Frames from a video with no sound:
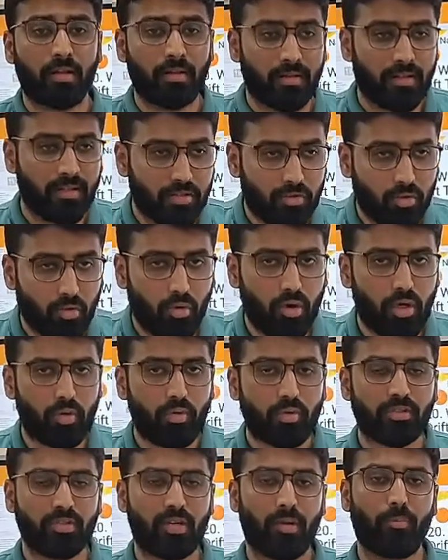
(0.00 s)
This gold
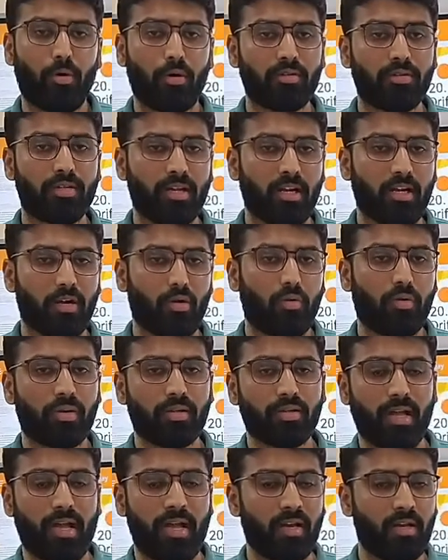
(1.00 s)
was deposited over
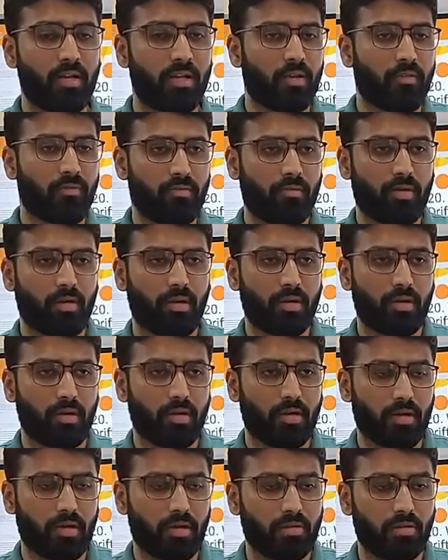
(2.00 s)
there
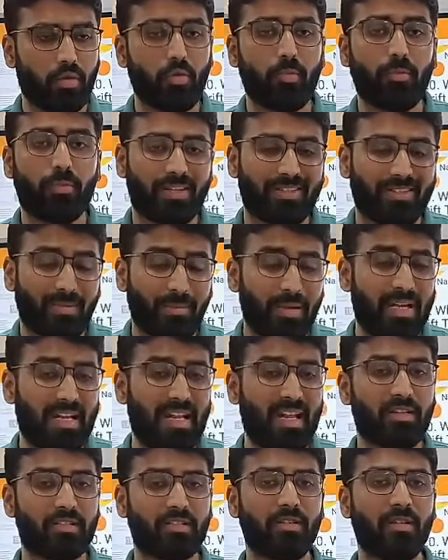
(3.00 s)
uh, through
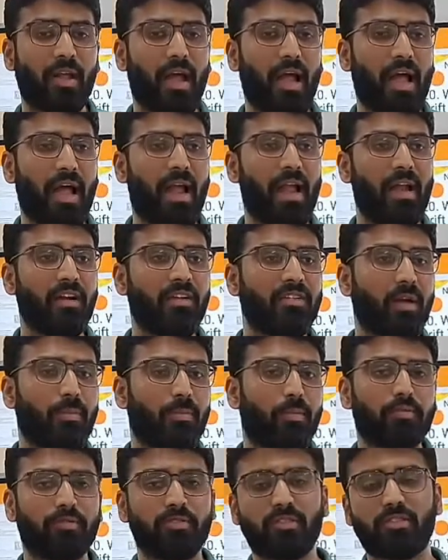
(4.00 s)
precipitation and
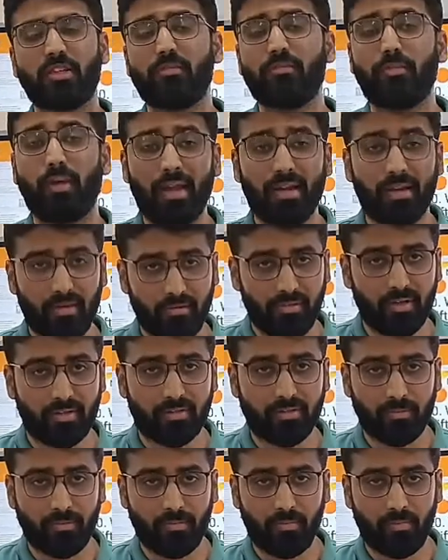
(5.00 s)
deposition by rivers.